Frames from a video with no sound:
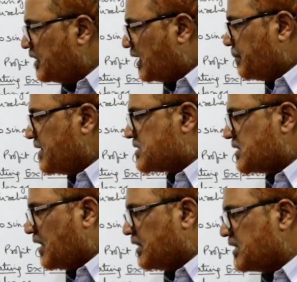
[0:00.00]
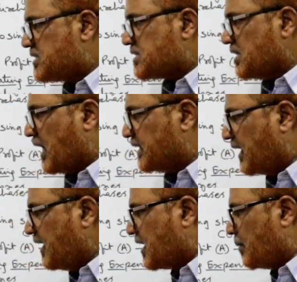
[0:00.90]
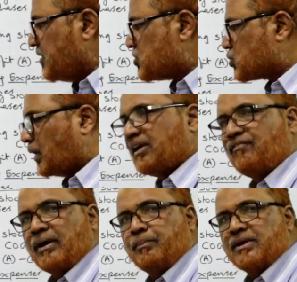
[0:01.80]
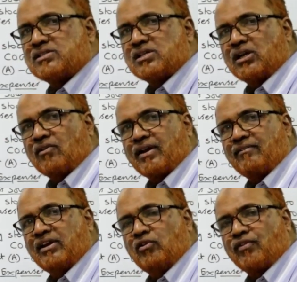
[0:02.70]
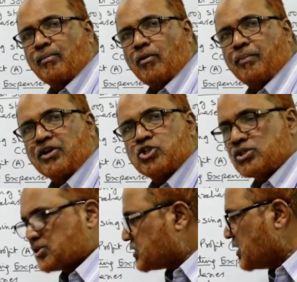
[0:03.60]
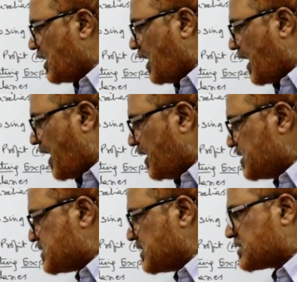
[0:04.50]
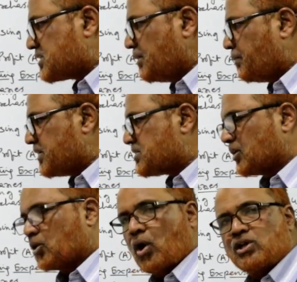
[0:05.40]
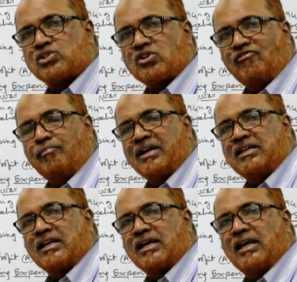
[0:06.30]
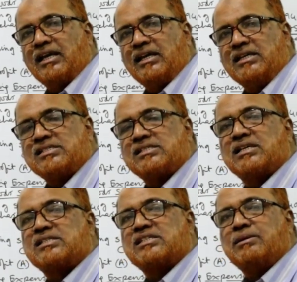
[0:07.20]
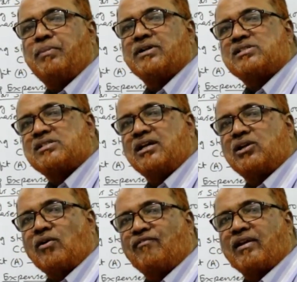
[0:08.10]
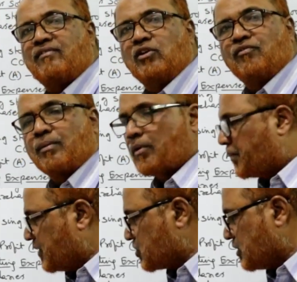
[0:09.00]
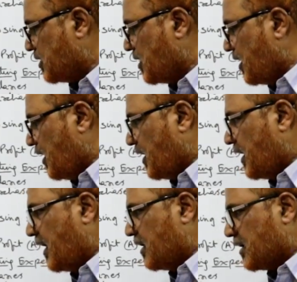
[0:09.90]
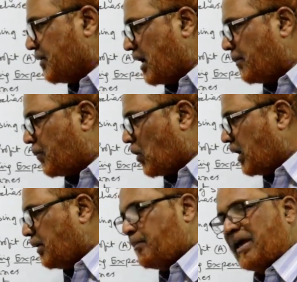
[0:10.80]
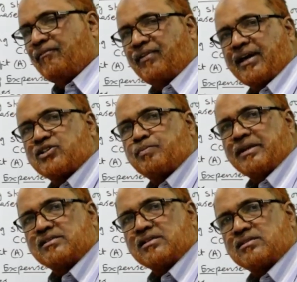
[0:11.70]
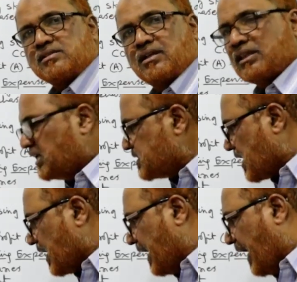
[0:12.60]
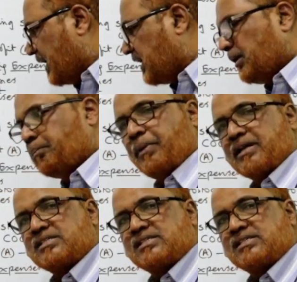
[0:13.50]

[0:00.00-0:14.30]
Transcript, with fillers: That means this other income is 25% of revenue from operations and 60% cost of material is 60% of revenue from operation. A employee benefit expenses. These are 18%